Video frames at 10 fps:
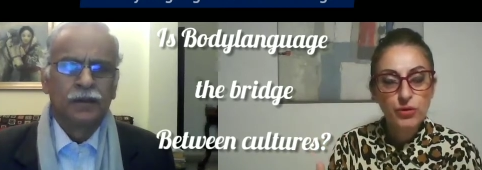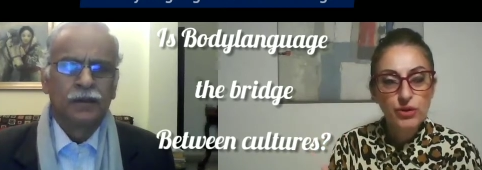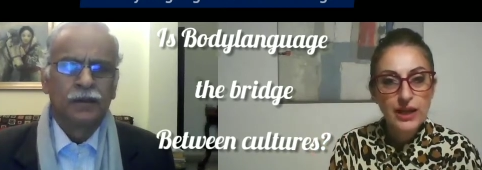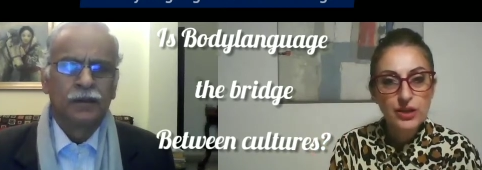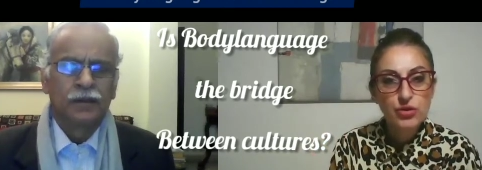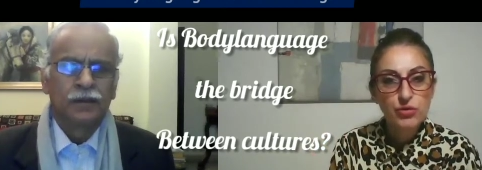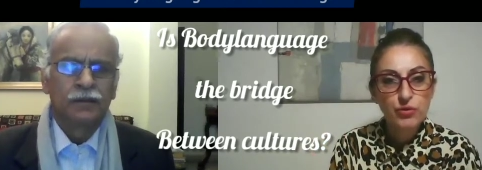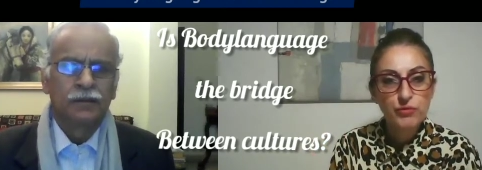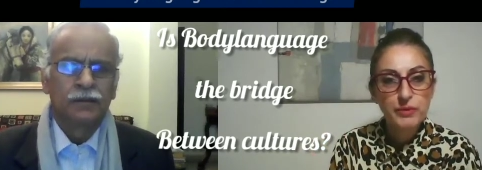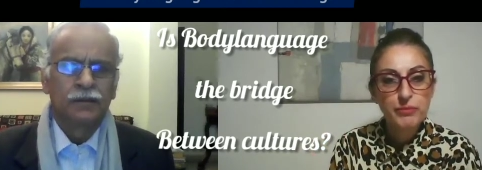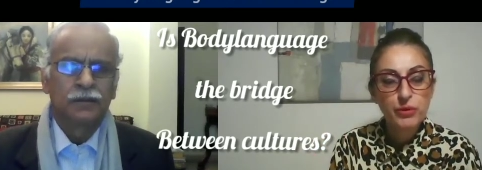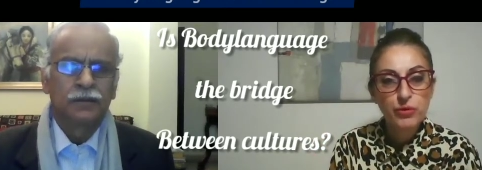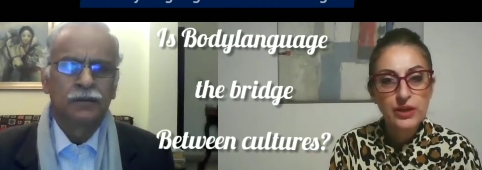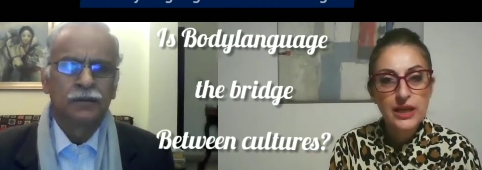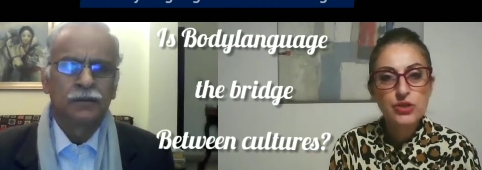Speaker 1: connection of people
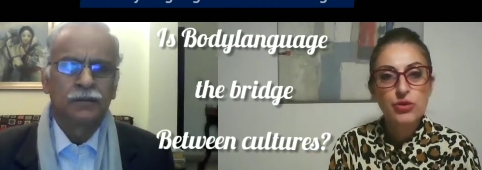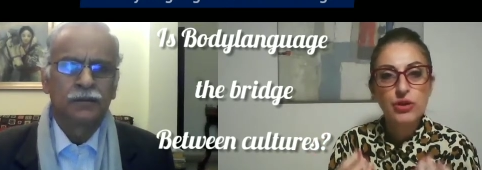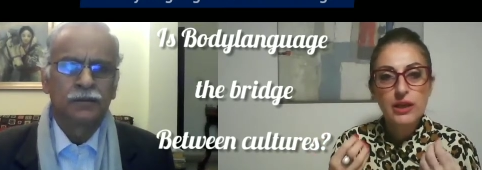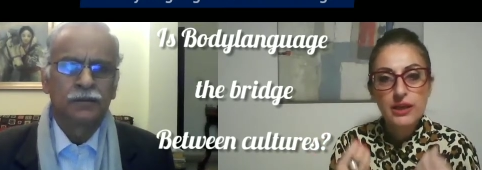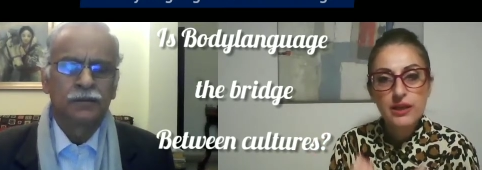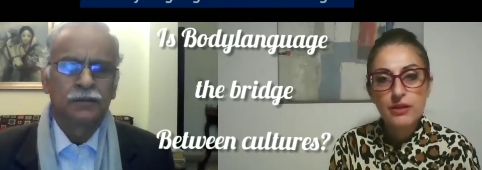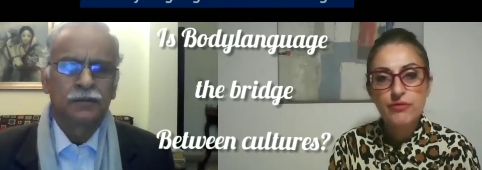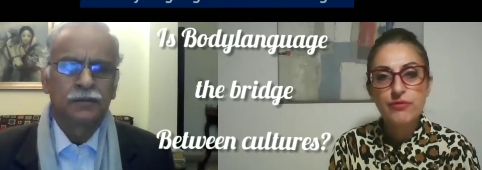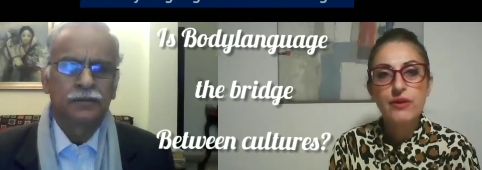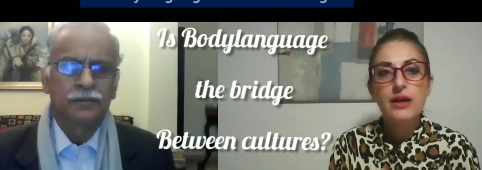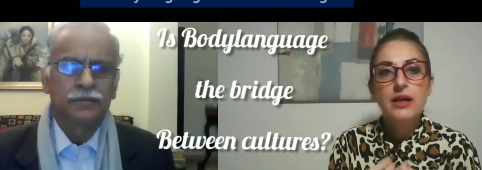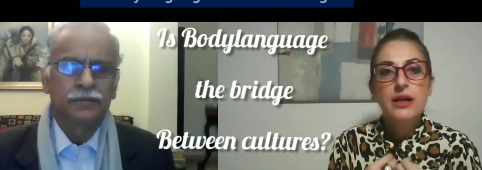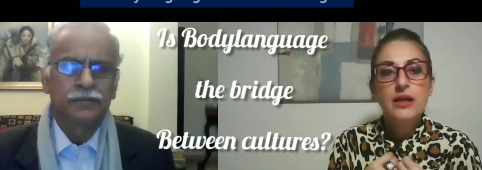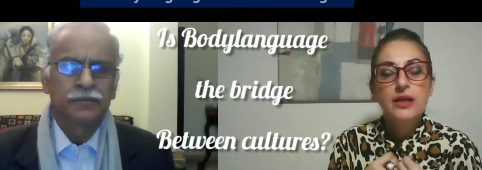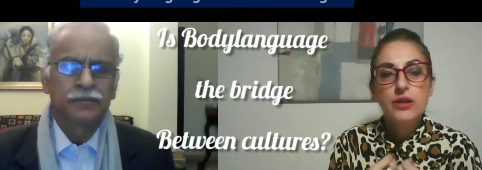connection, if
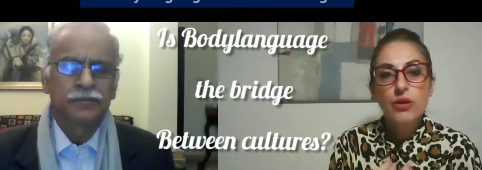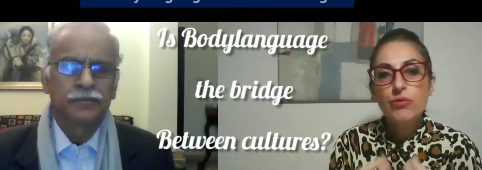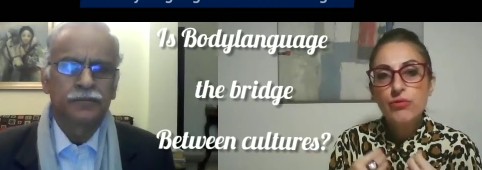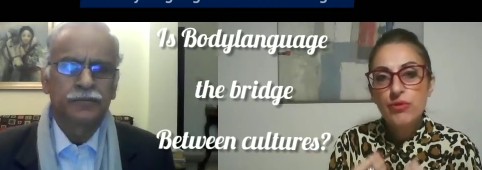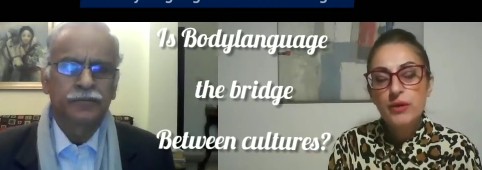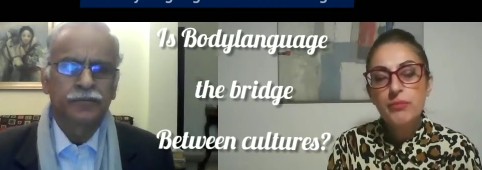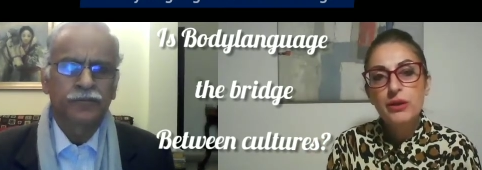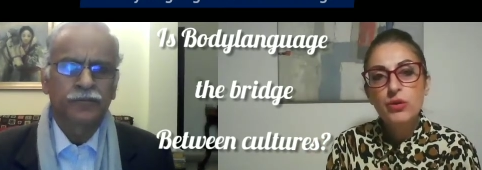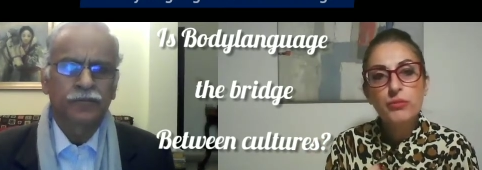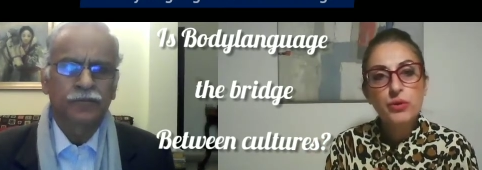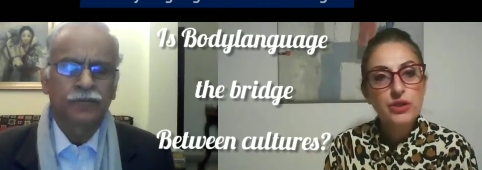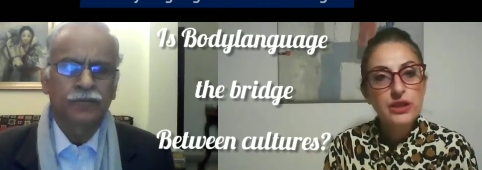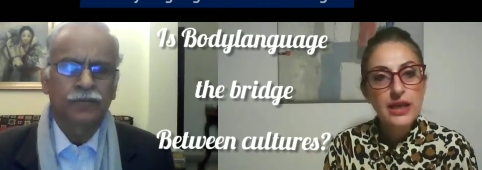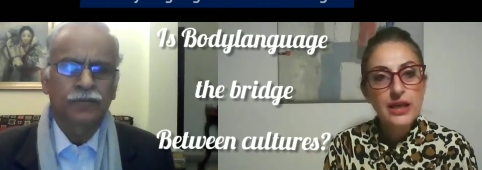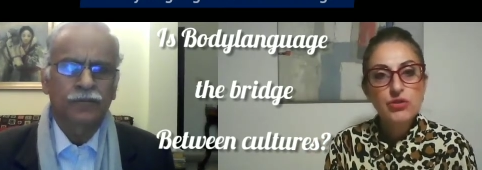non-verbal
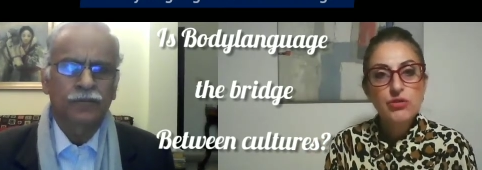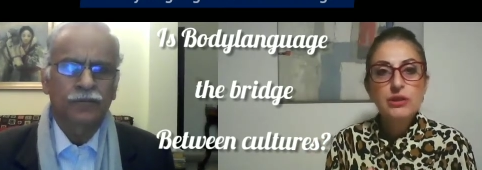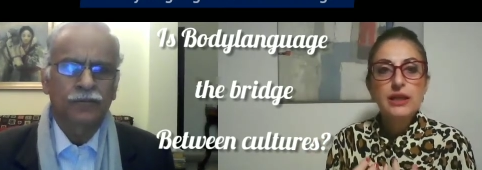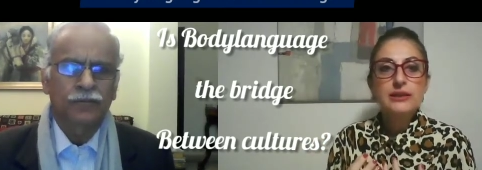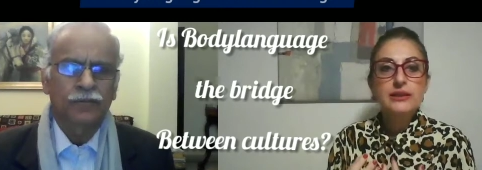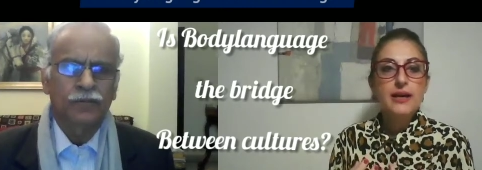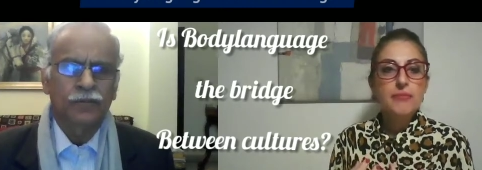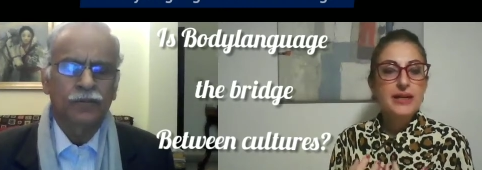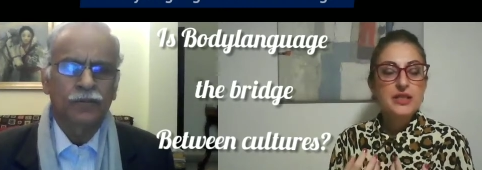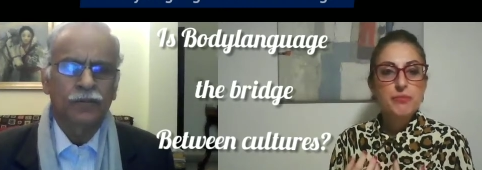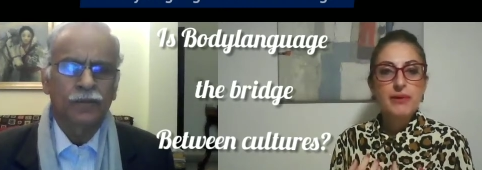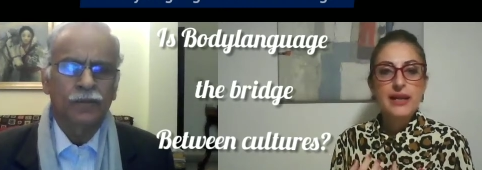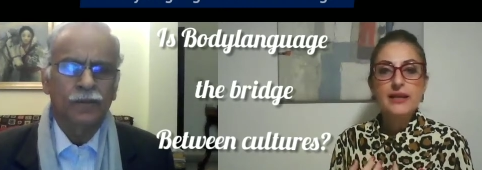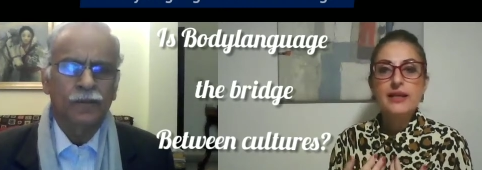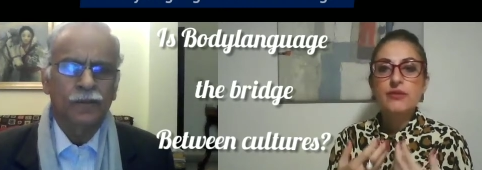communication, and I'm
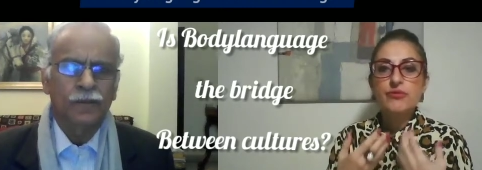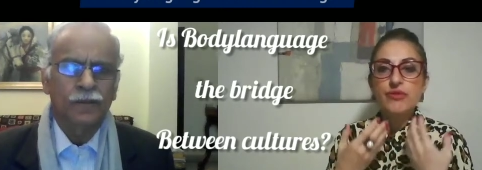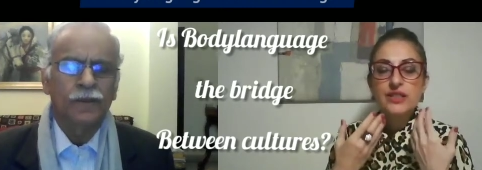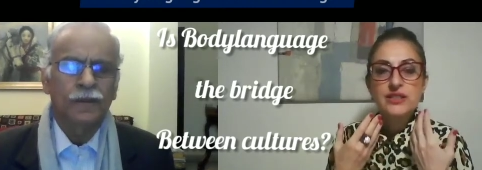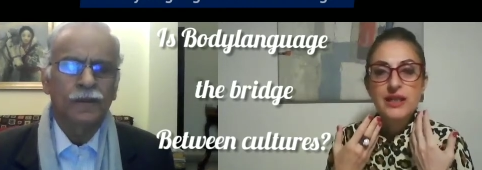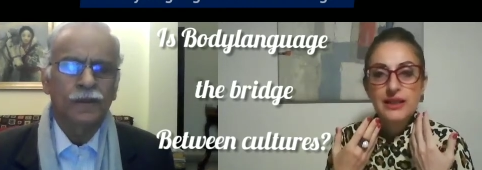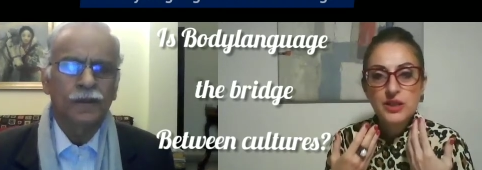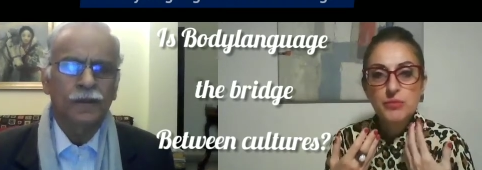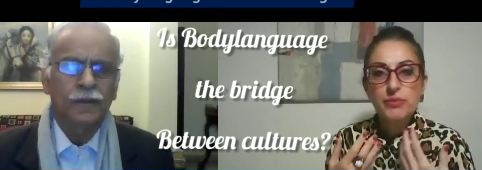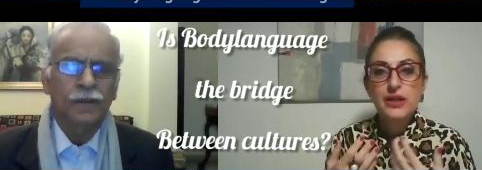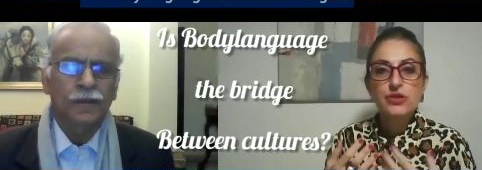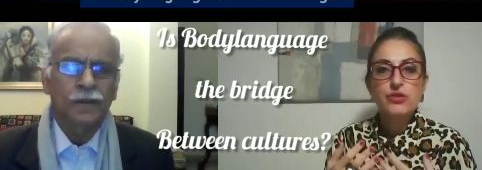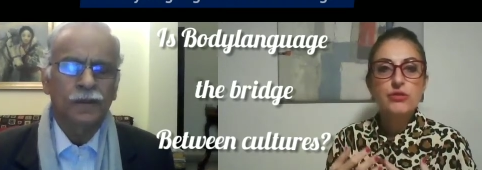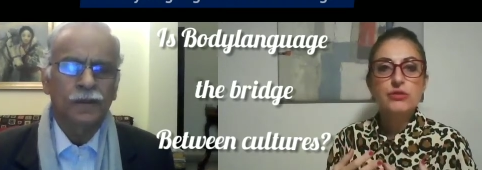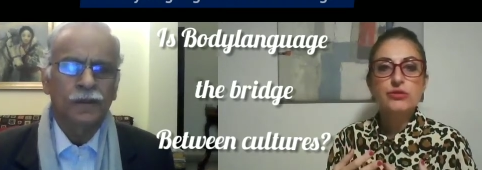explaining facial
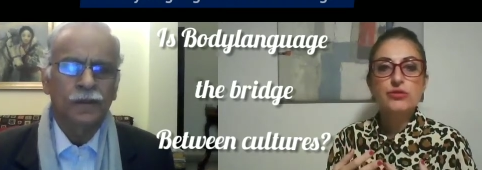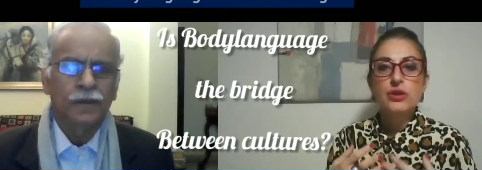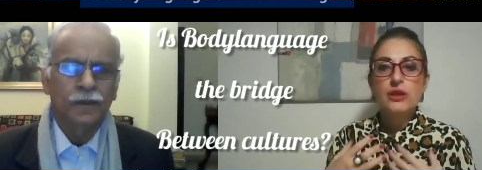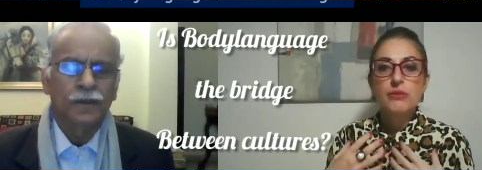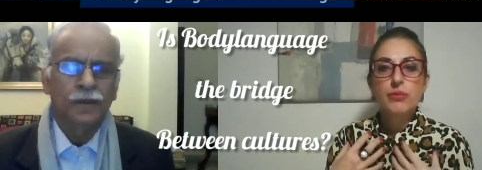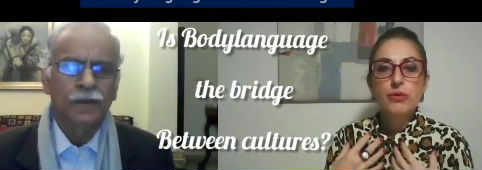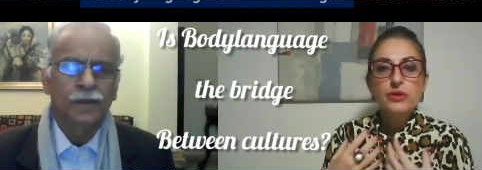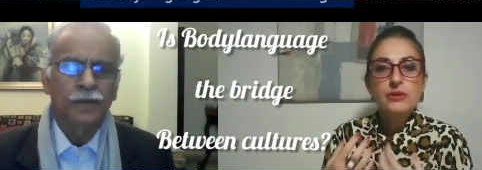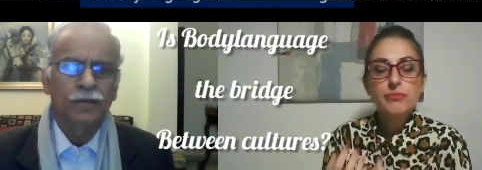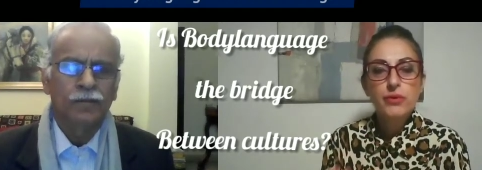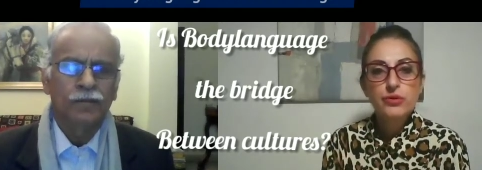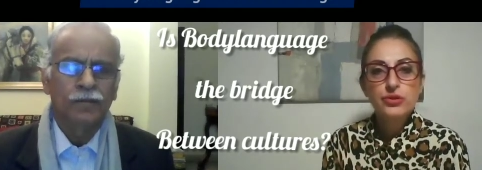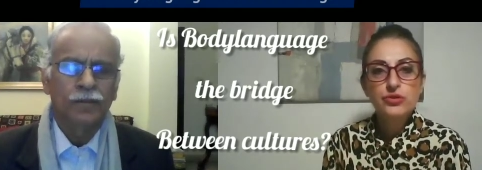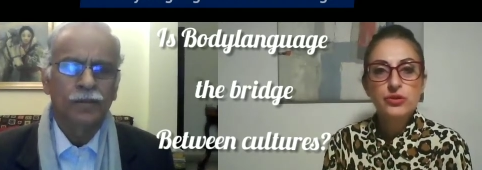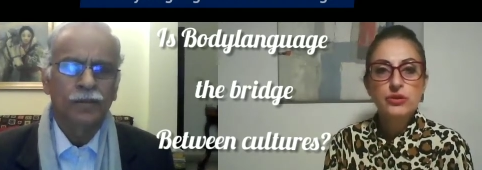expressions, body
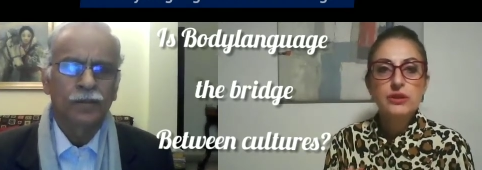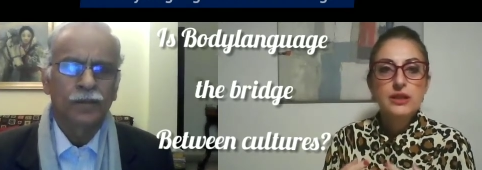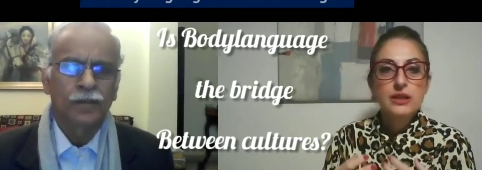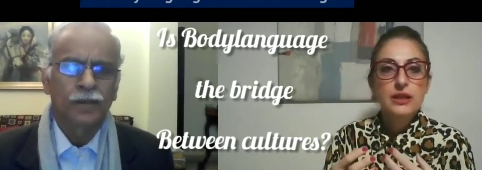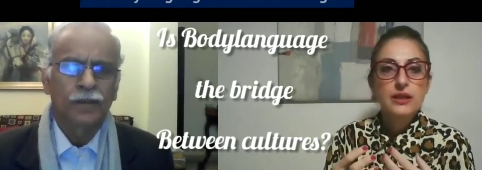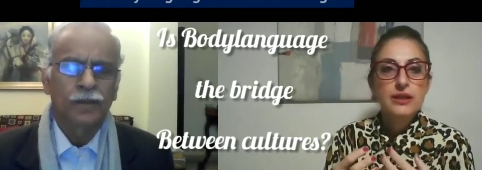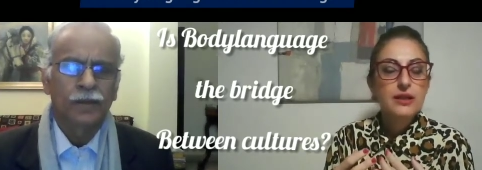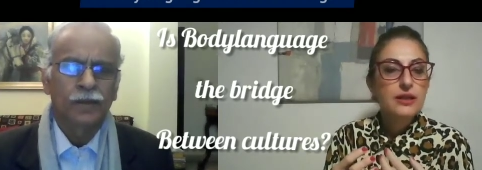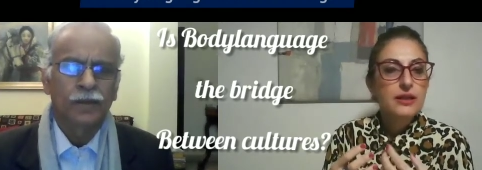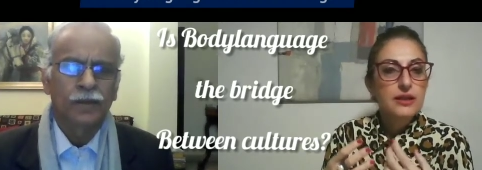posture, uh,